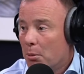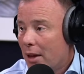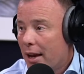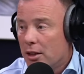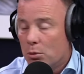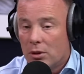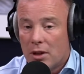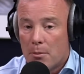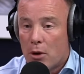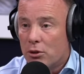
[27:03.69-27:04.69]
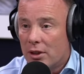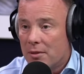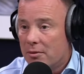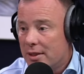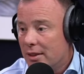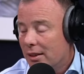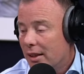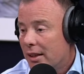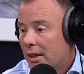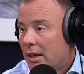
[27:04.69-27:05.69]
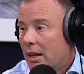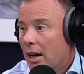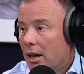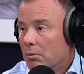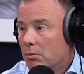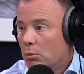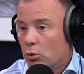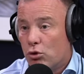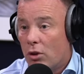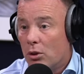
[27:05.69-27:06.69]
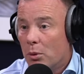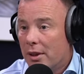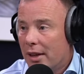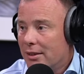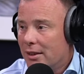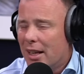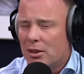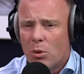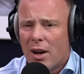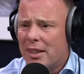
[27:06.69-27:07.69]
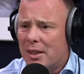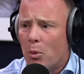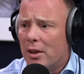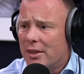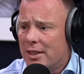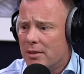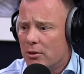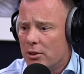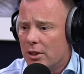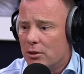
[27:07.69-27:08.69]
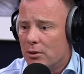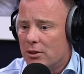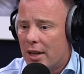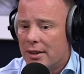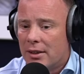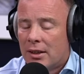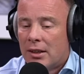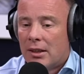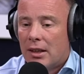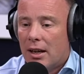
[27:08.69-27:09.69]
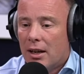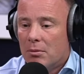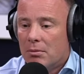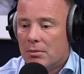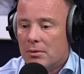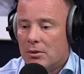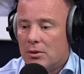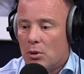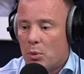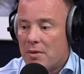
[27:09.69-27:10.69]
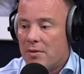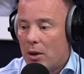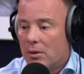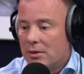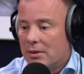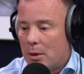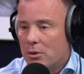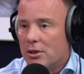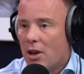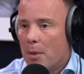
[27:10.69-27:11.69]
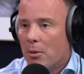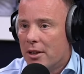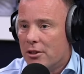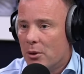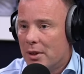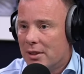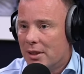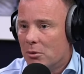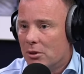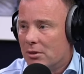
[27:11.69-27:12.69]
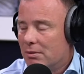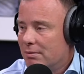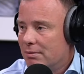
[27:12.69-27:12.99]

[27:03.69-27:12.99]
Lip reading: Players will emotionally and physically will struggle with that, and that's why I think in one of the interviews I sort of said that we felt there was a timeline to it, and it was.